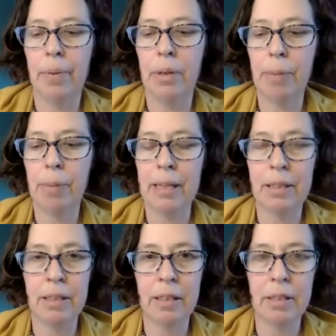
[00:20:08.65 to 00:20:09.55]
who
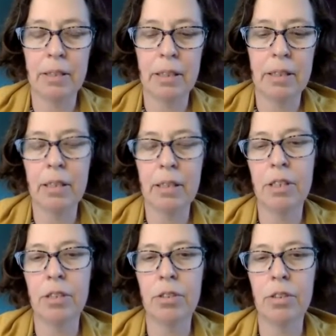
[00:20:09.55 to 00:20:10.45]
passed these
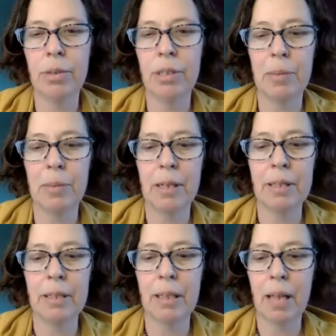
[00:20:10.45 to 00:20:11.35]
teachings to us,
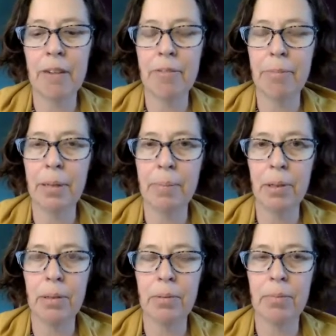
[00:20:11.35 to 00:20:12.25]
because a lot of
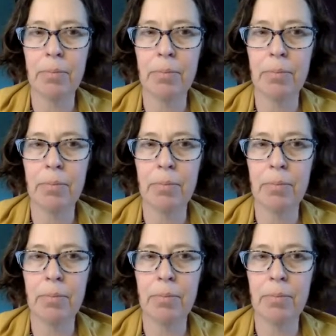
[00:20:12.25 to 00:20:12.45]
people